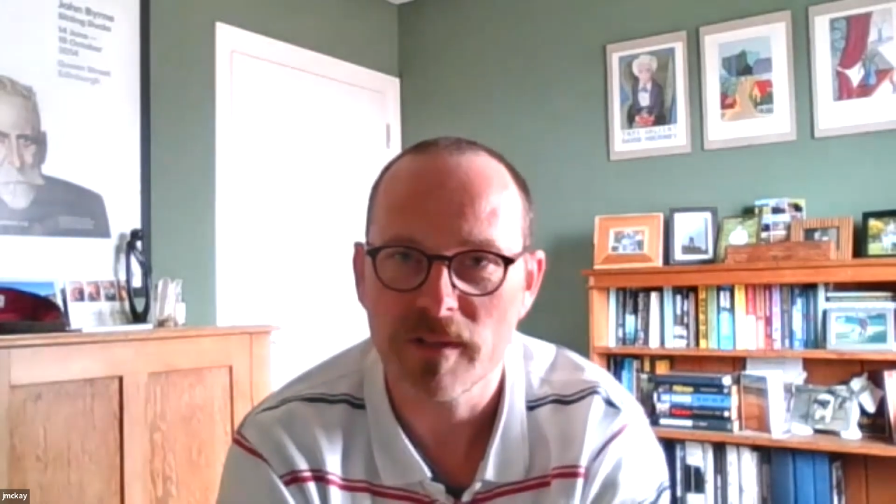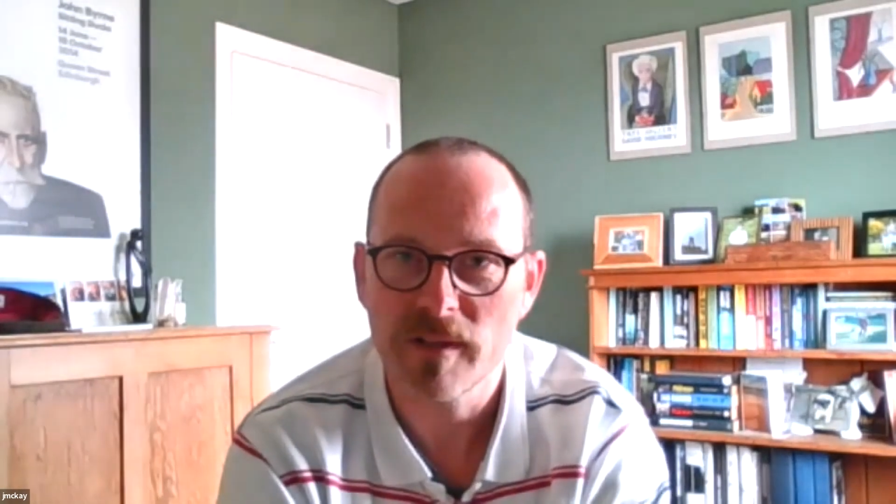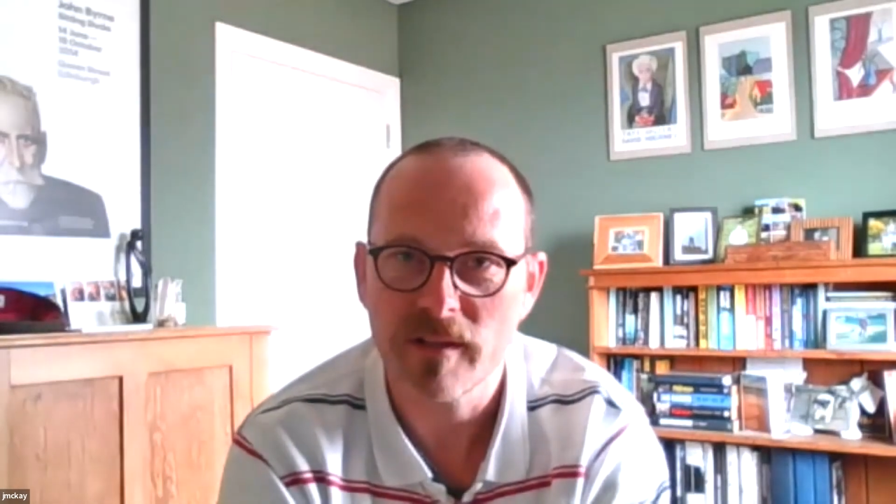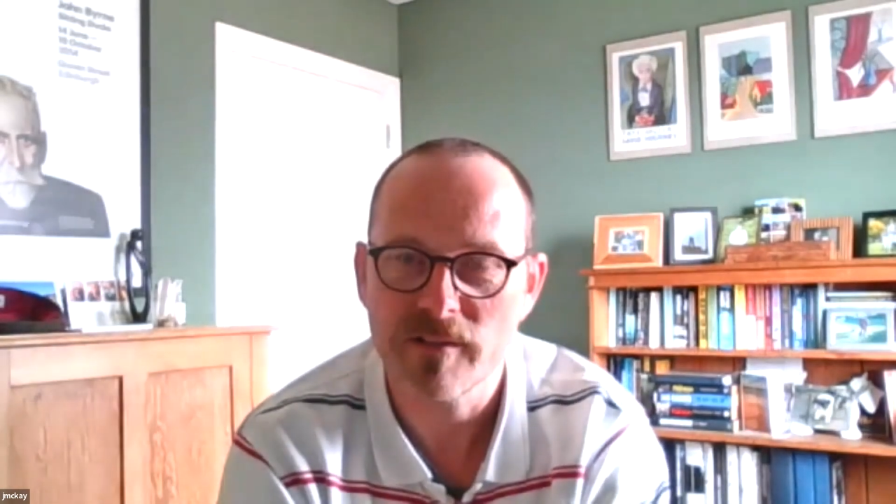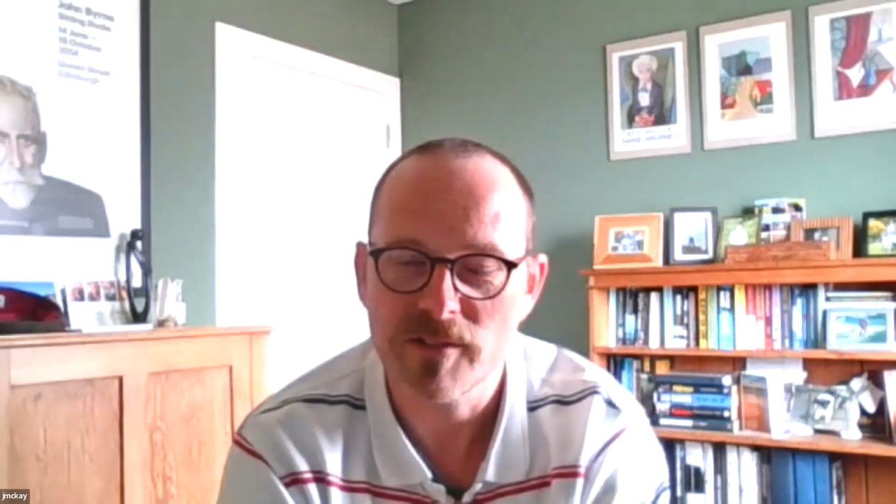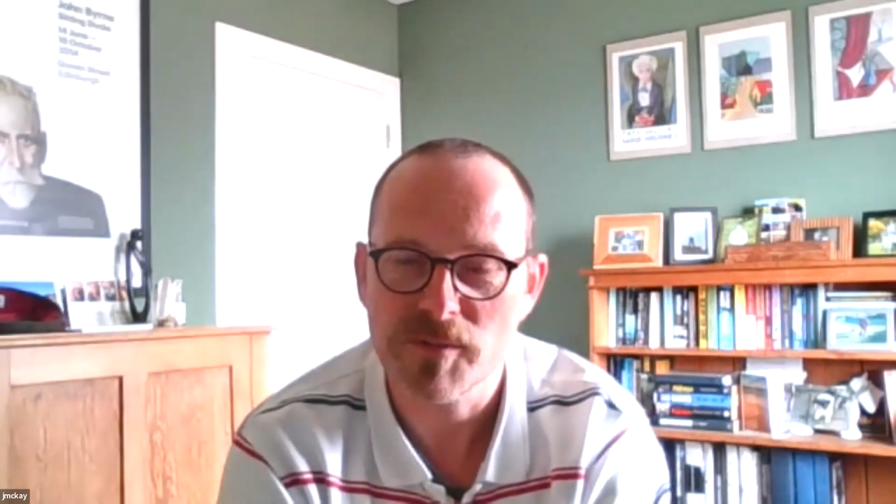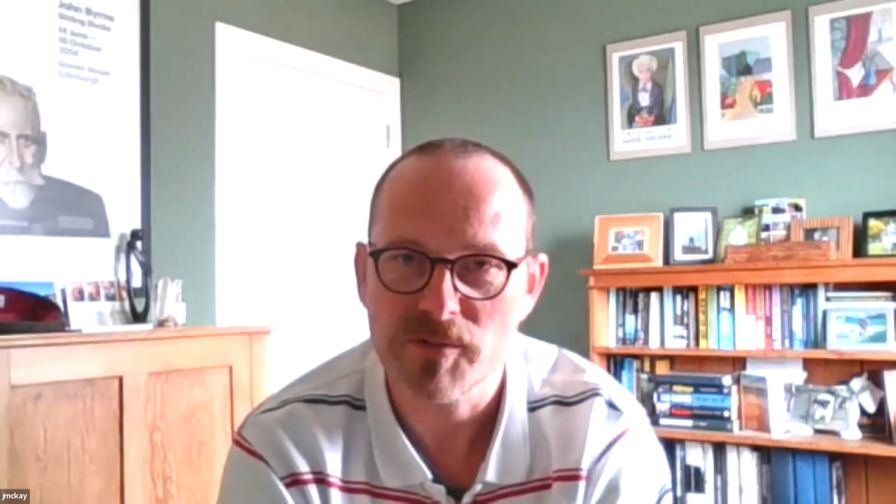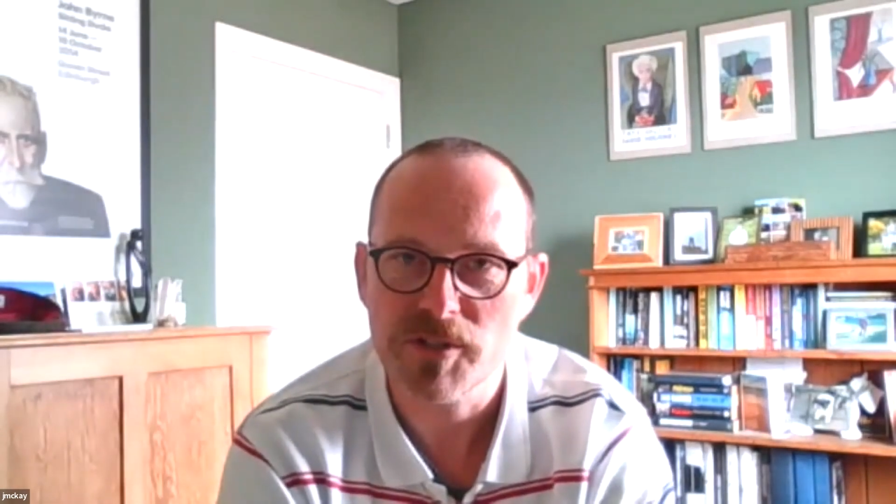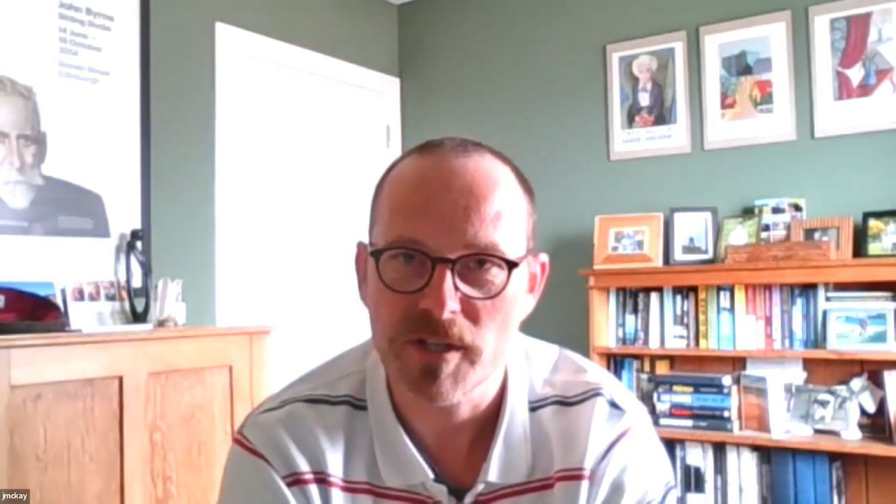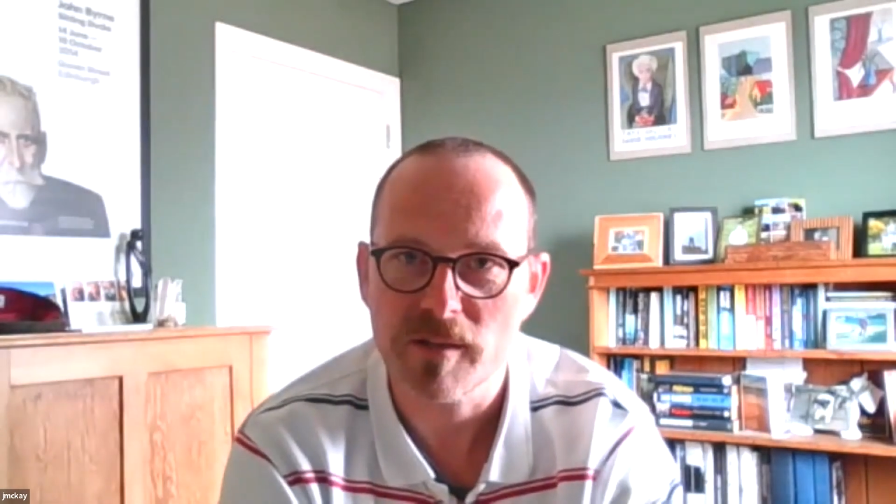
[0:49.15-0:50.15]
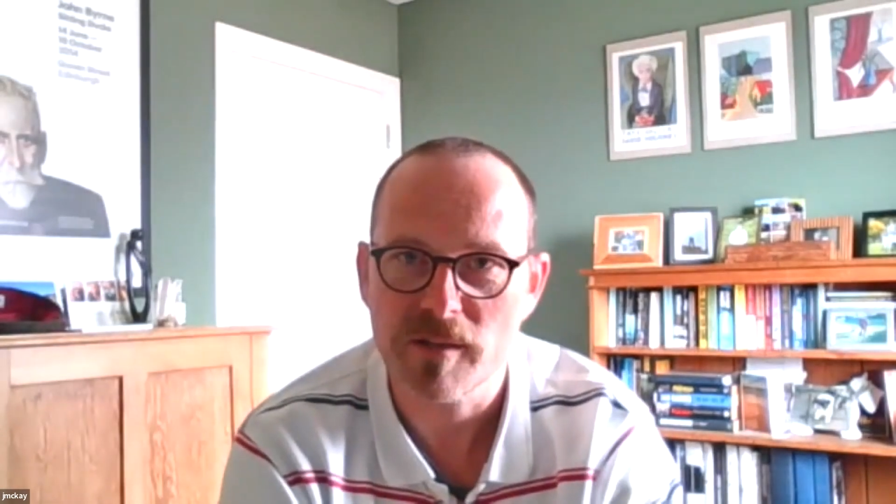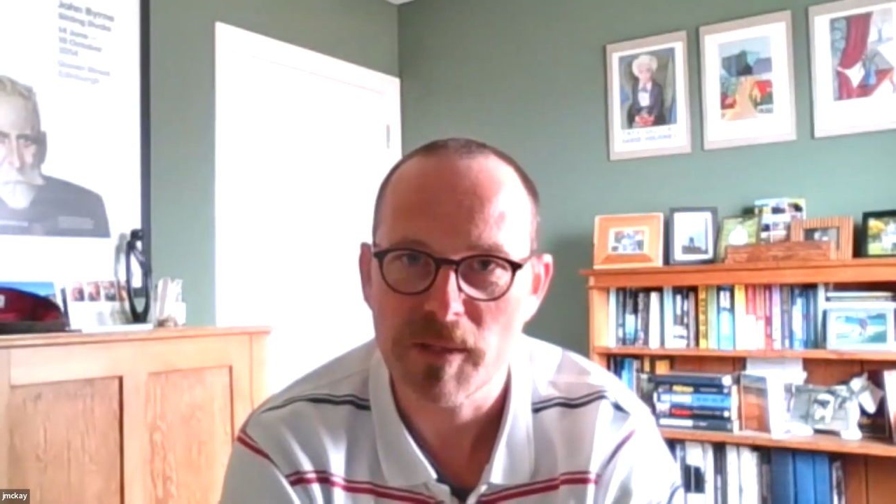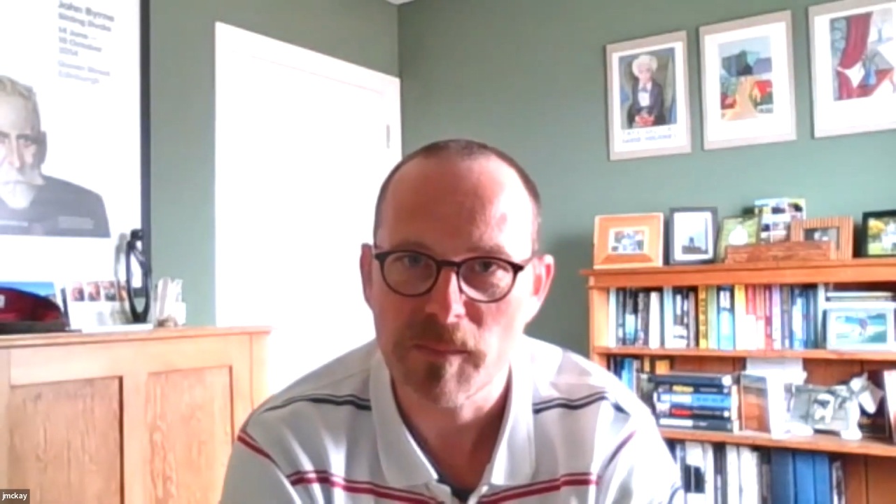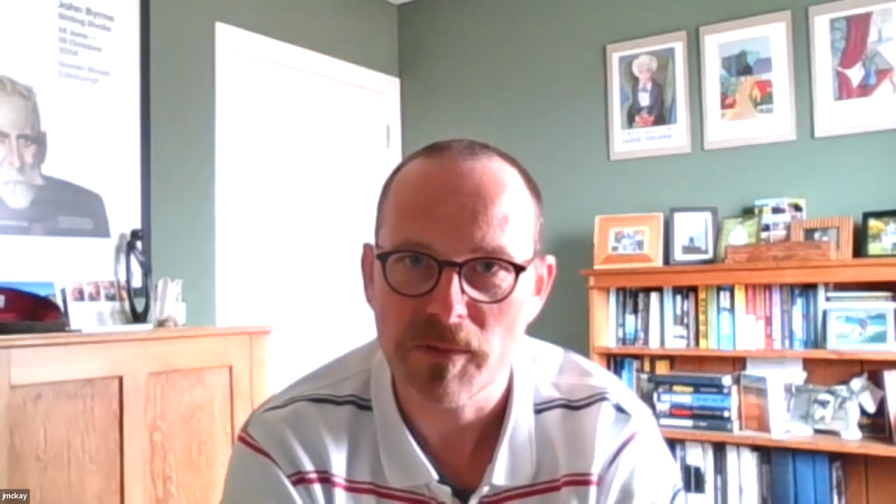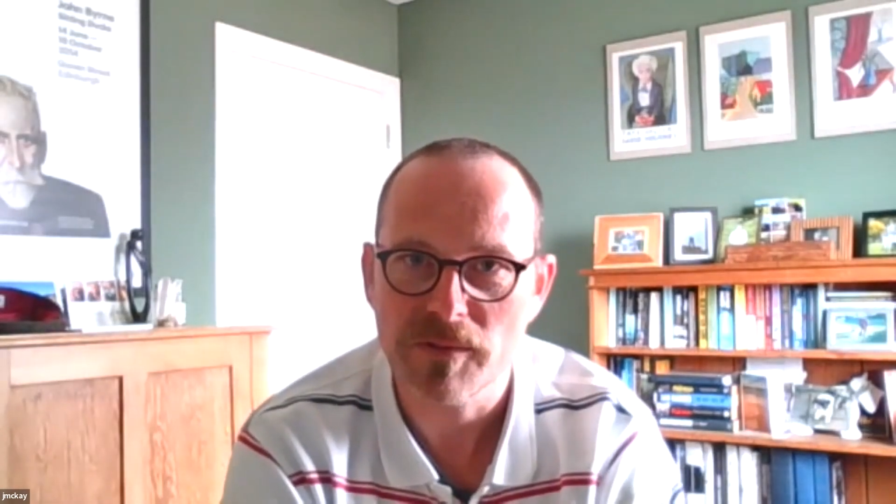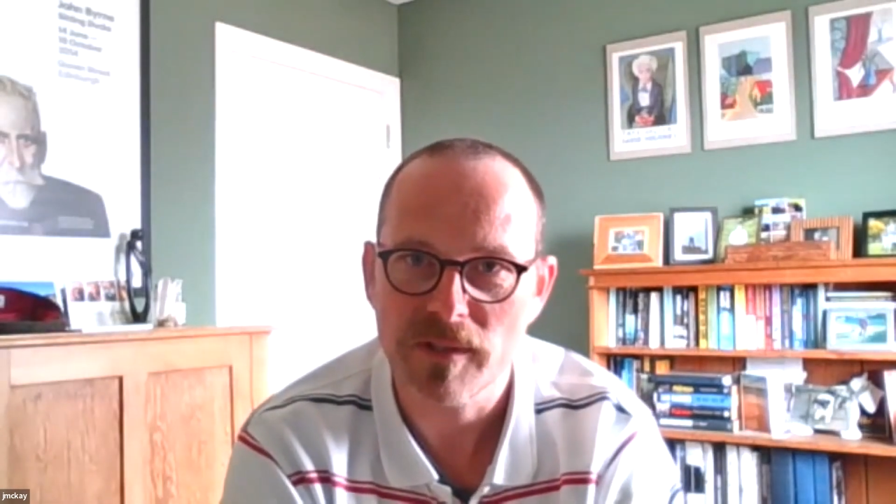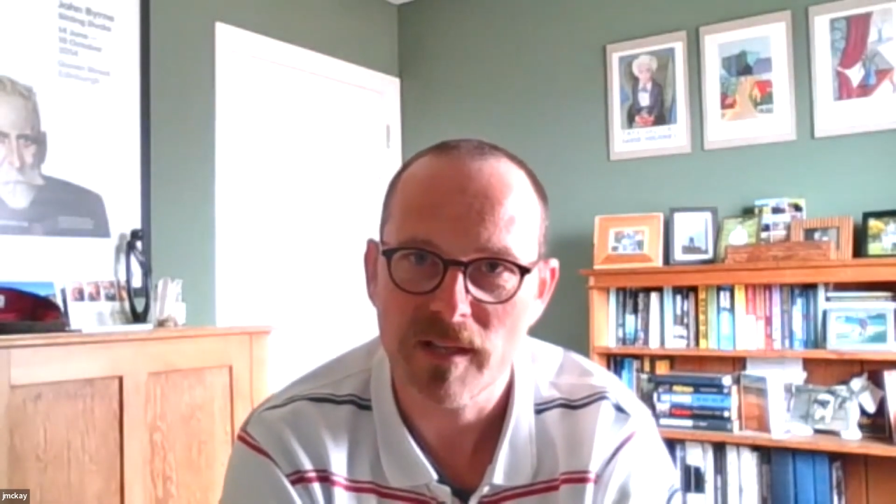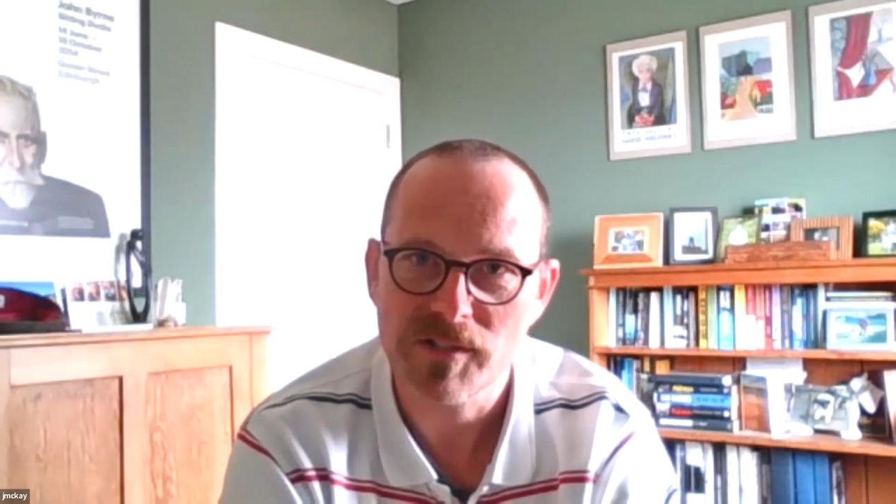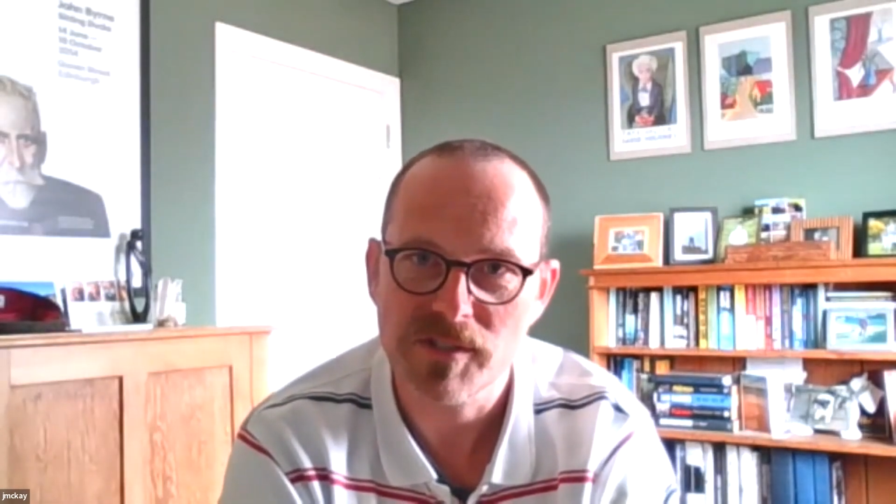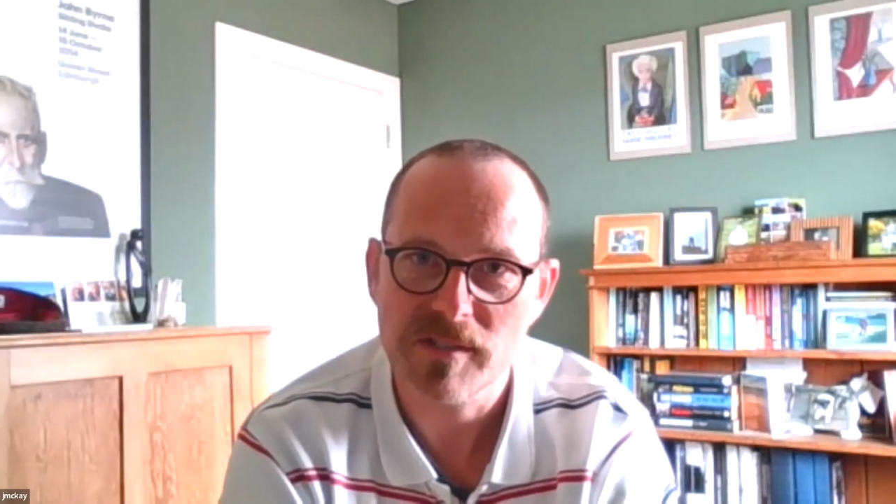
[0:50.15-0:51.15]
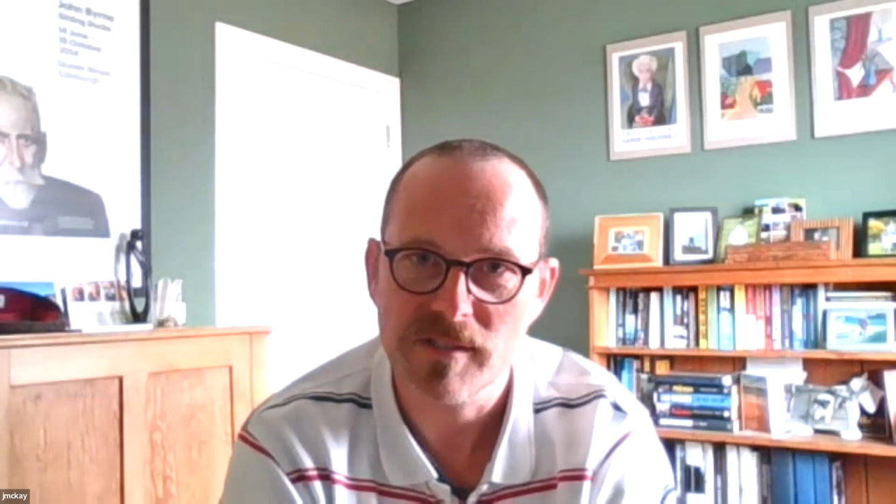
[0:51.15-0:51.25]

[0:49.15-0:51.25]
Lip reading: lately in terms of training people in the last